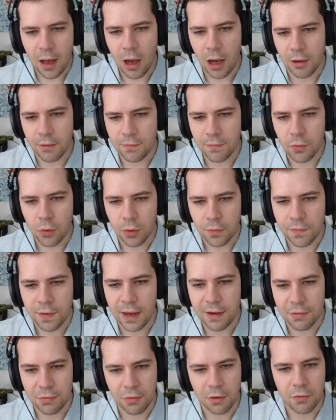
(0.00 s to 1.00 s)
on
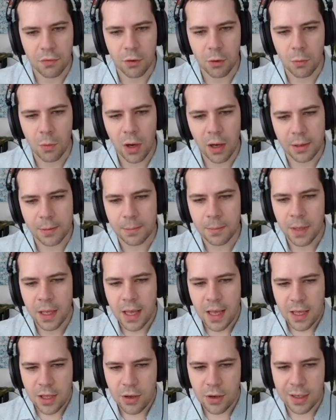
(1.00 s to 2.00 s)
45341.
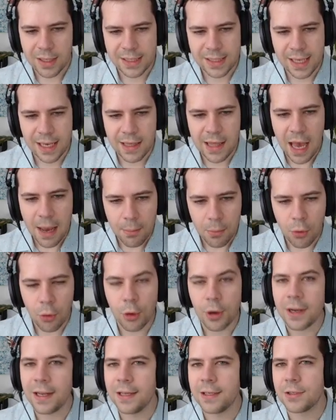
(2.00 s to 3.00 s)
You could say that
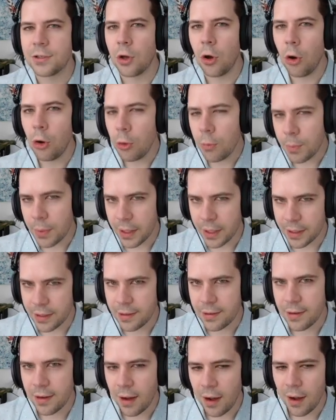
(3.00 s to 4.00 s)
port is open
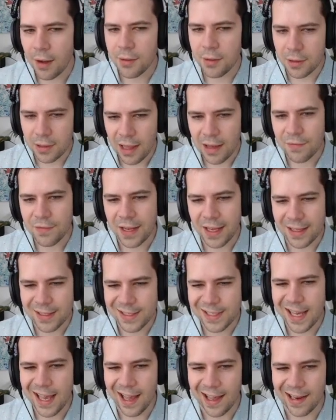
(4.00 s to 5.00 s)
on the left-hand
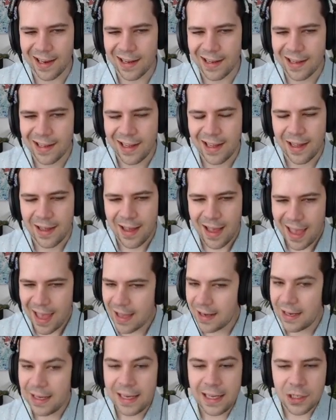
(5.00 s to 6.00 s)
side,
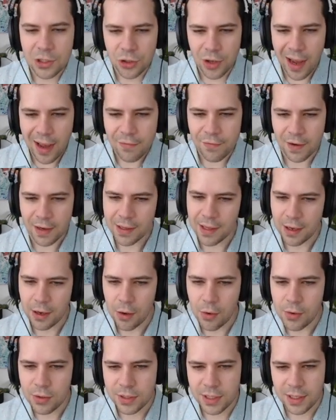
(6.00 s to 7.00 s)
and any traffic that
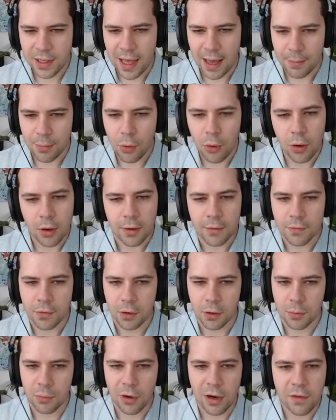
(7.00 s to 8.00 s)
goes to that port for
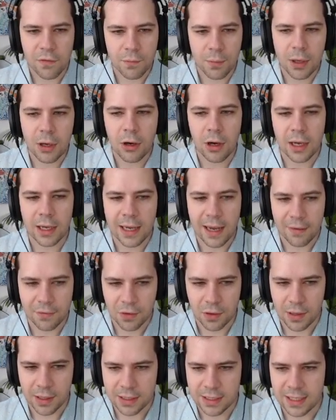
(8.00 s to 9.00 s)
a brief period
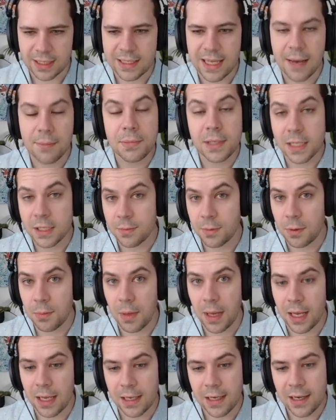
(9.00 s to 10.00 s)
after this attempt has been
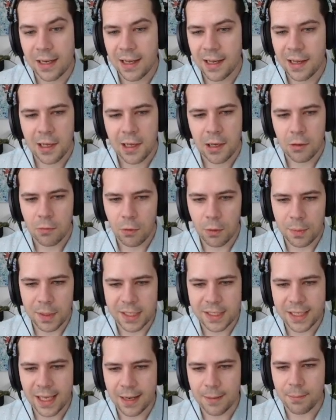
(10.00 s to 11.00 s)
made will be
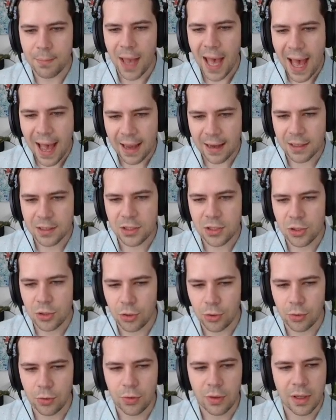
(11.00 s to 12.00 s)
sent back
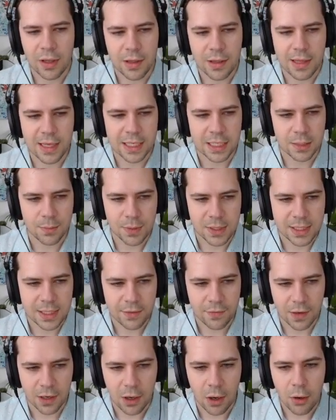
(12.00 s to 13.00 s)
to this
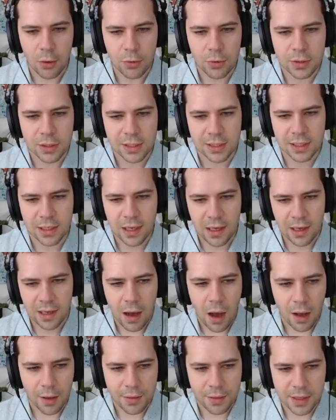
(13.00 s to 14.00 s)
specific host
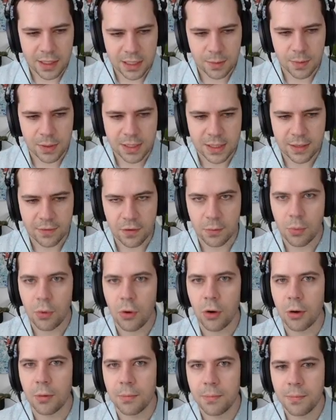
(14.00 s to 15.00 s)
on this specific
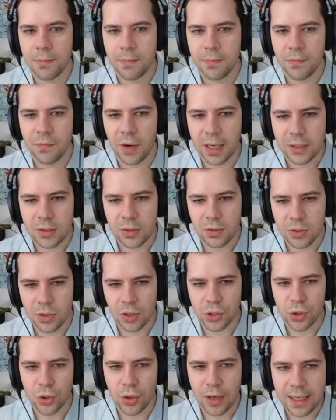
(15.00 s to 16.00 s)
port. Right, so it's
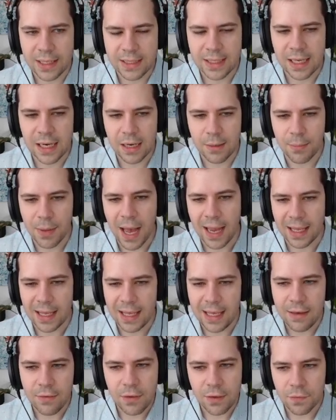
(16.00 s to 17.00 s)
going to translate it back,
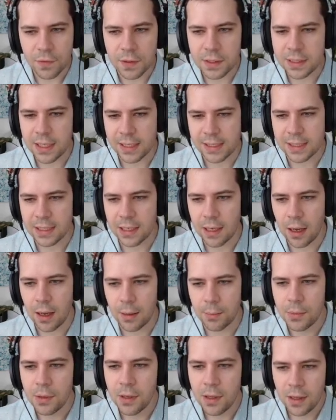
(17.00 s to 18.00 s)
even if it doesn't
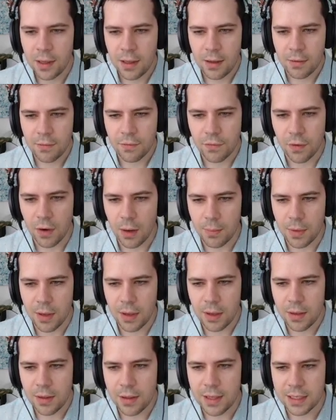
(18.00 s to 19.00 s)
come from
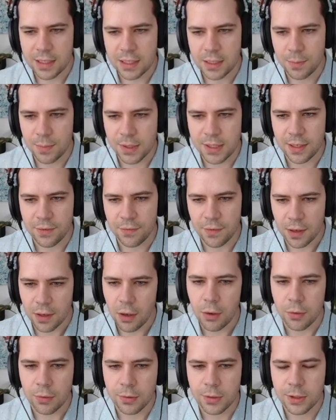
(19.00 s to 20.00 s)
this specific
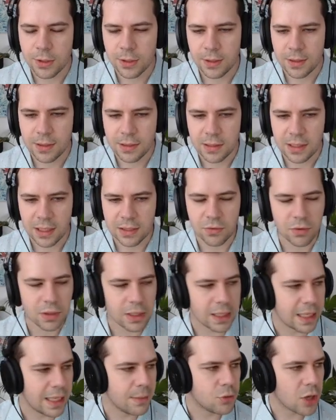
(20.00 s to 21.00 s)
host. It doesn't
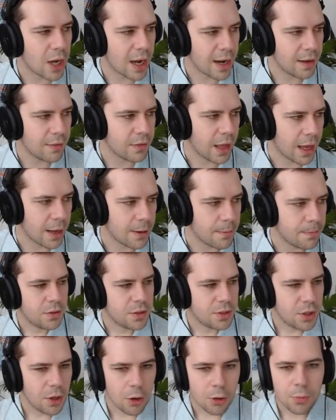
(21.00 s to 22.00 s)
really keep track of that.
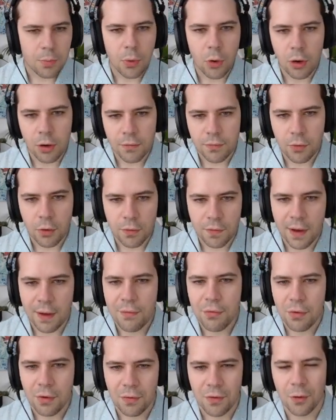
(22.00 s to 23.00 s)
So port
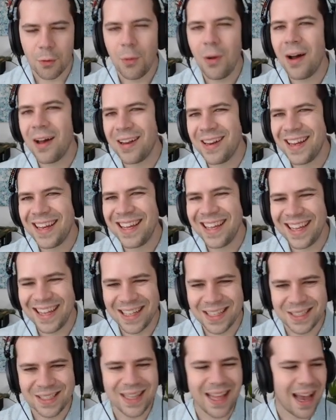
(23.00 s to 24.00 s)
45341
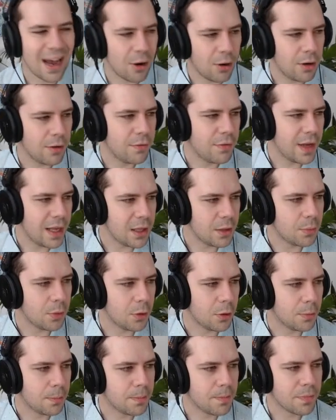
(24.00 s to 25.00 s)
is now
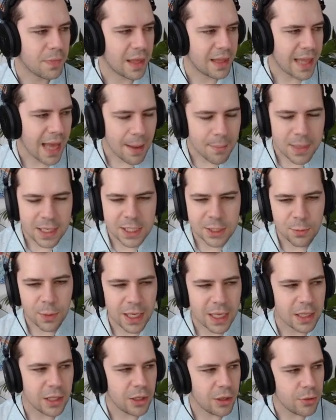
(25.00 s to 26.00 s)
available. And that means we
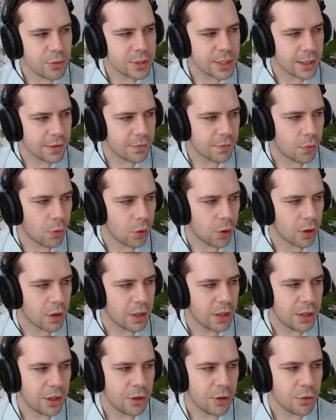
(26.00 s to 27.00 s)
can use it for
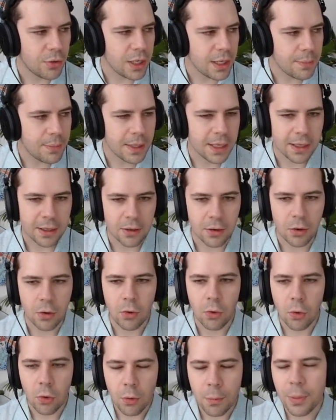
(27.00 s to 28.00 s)
UDP
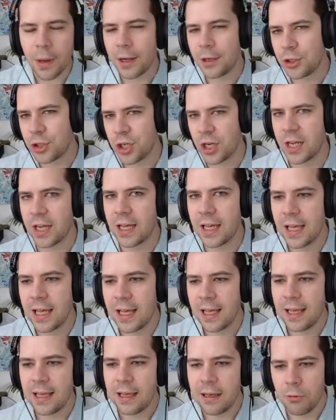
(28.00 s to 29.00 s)
hole punching
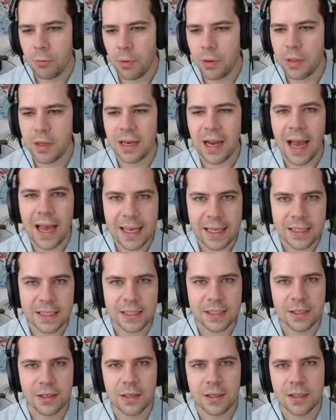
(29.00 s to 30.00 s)
with an
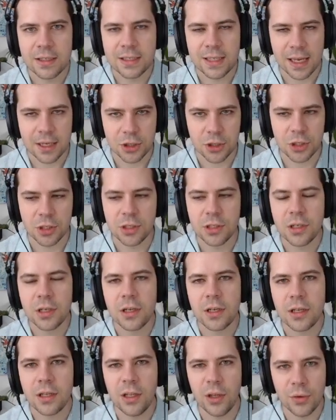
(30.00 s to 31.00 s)
ICE session
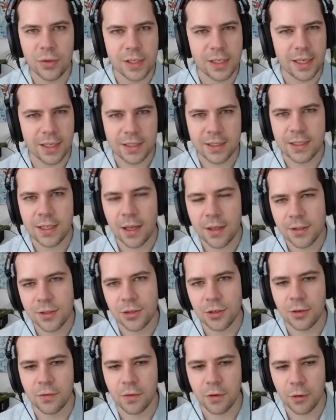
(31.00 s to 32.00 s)
using a stun
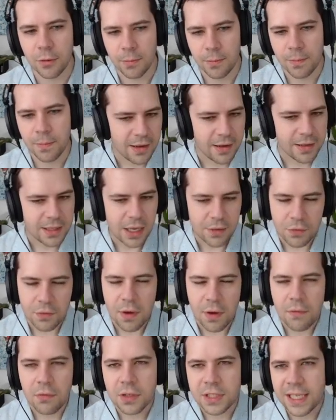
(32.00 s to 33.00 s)
server. Now, if you've
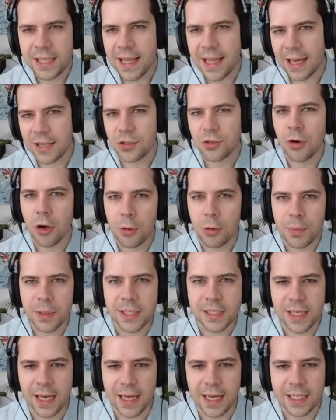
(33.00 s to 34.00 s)
ever seen that trope in
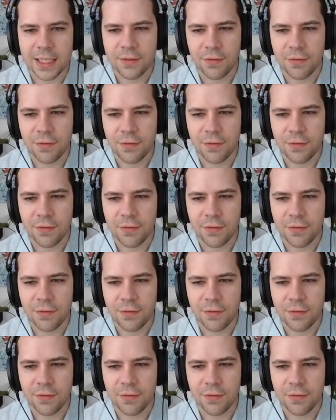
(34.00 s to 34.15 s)
science